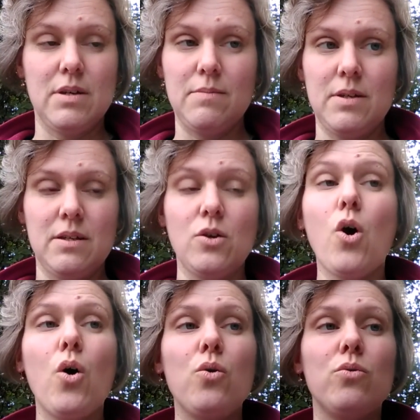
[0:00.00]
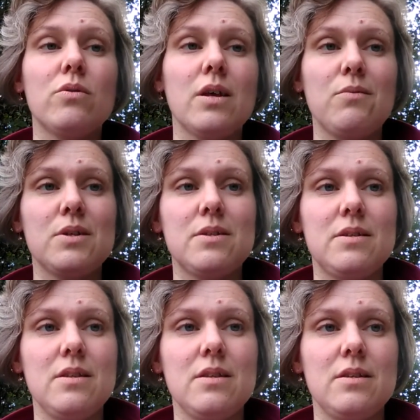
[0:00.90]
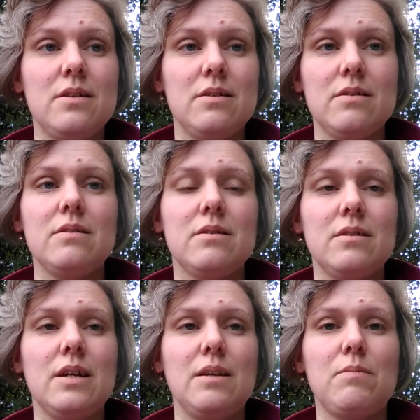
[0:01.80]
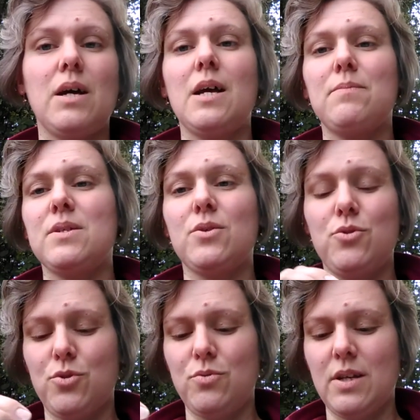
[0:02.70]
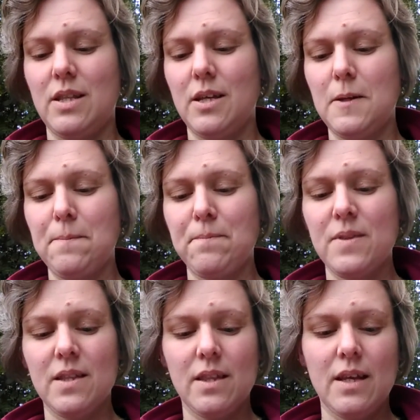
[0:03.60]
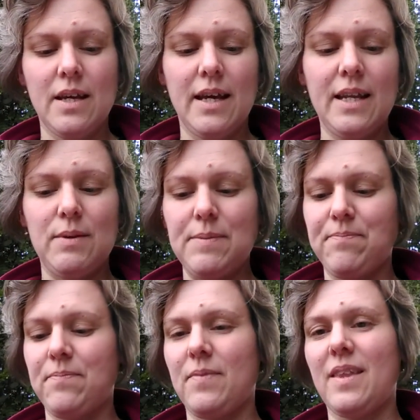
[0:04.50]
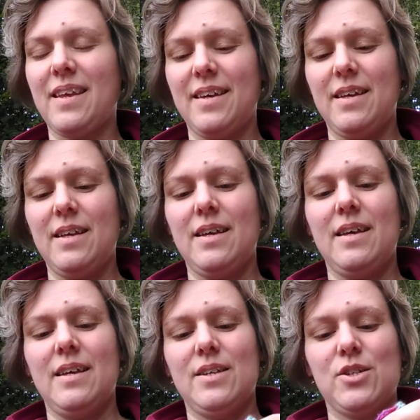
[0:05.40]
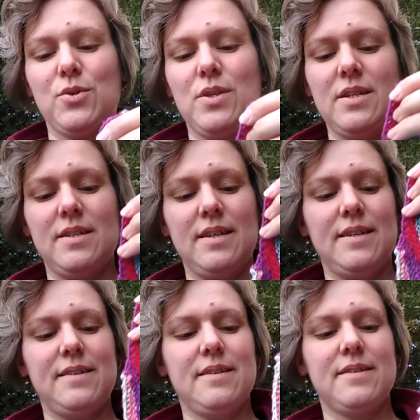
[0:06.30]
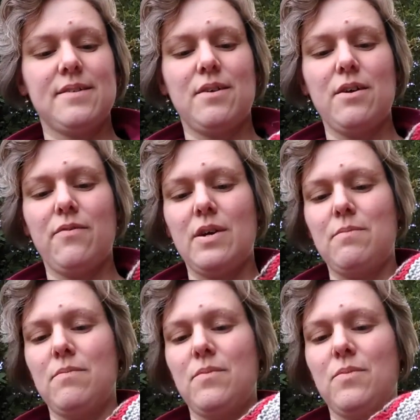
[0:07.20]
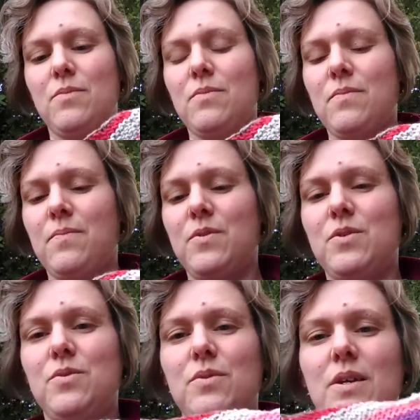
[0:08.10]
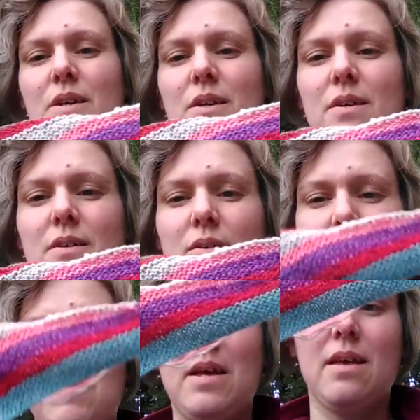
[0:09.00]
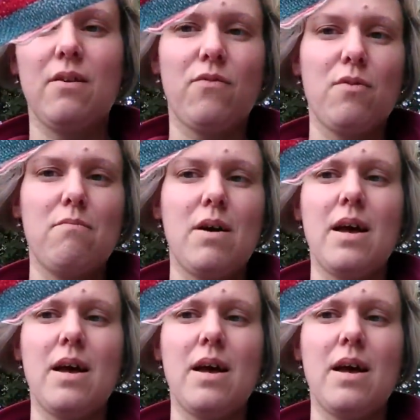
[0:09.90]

Maybe. No, that was in my episode two, I think. Anyway, so this is the scarf I'm doing or making from